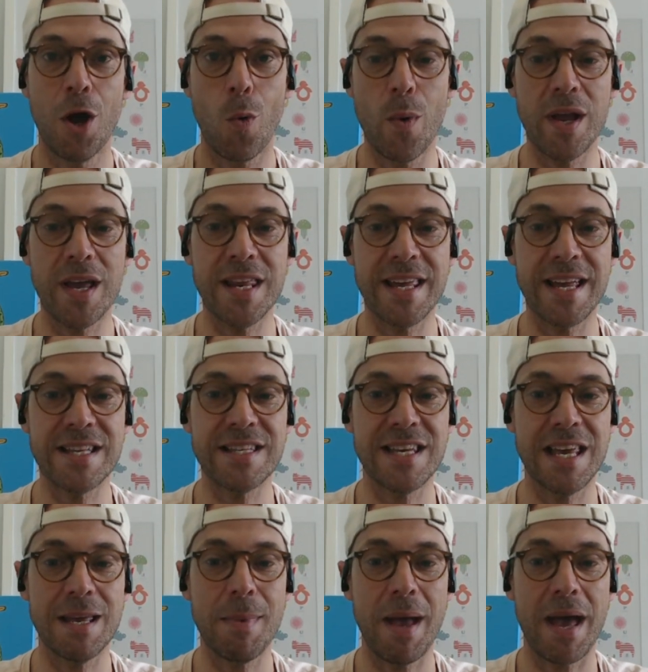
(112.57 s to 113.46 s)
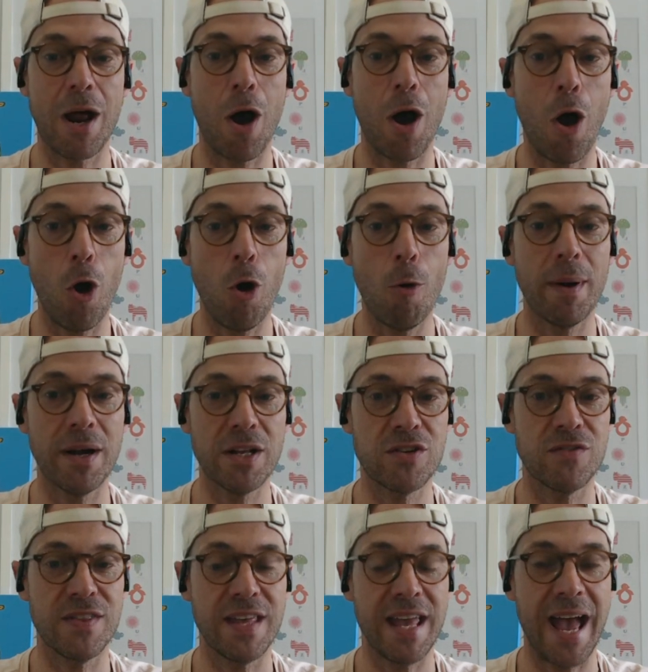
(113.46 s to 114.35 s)
We're going to get to him and a whole
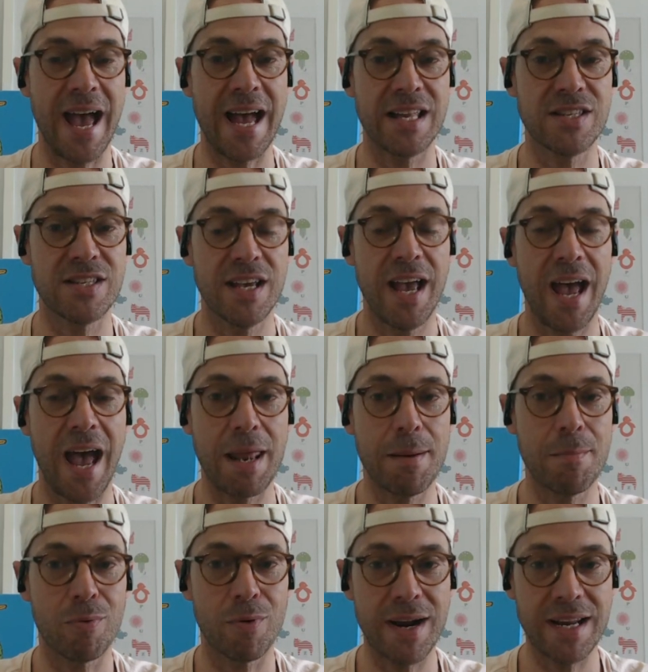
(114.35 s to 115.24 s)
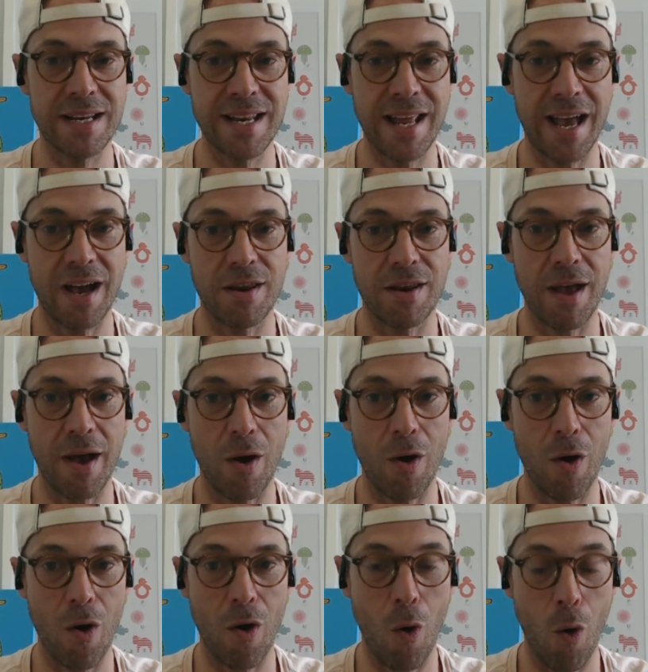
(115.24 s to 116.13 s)
bunch of the ads and break down
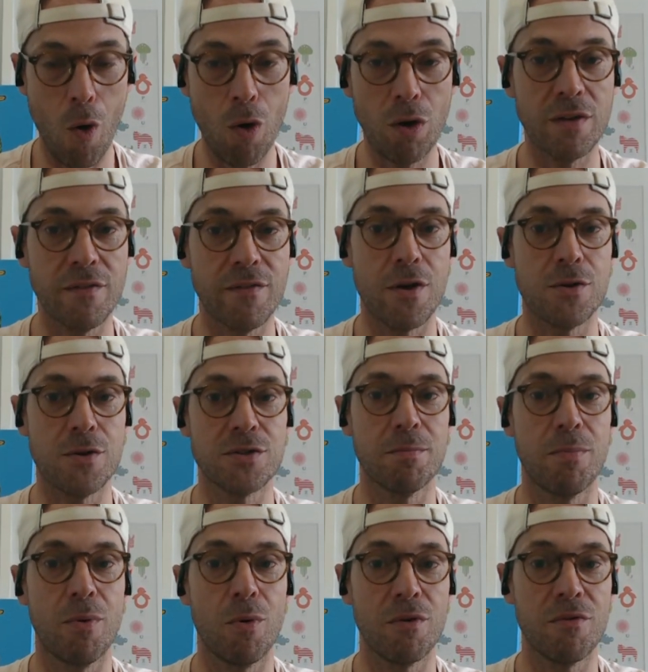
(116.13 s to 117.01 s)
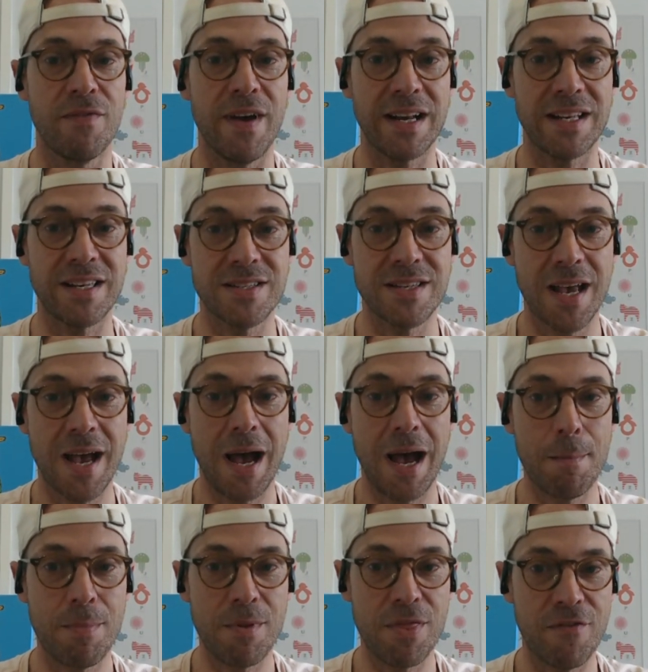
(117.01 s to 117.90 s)
all of those important factors.
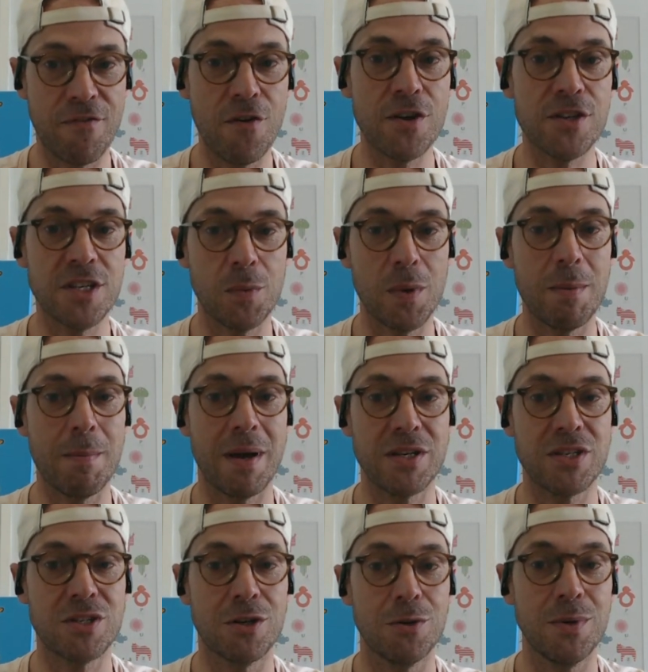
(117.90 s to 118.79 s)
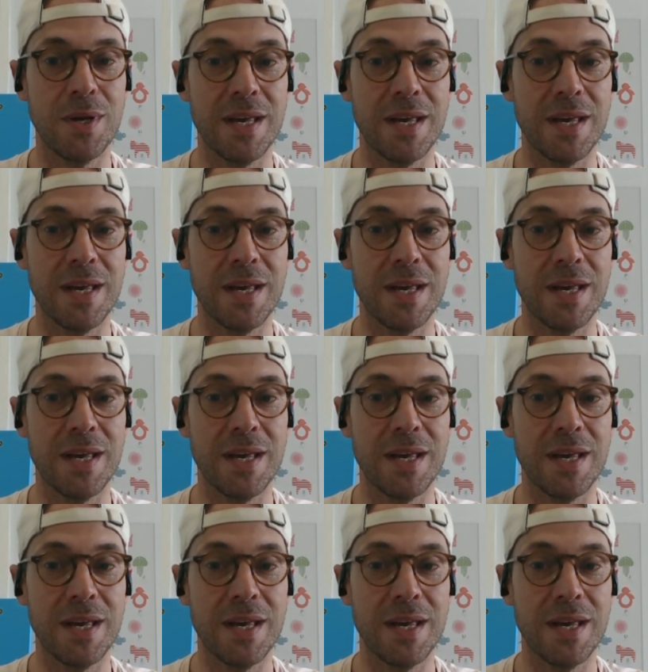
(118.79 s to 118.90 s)
But the first thing we must do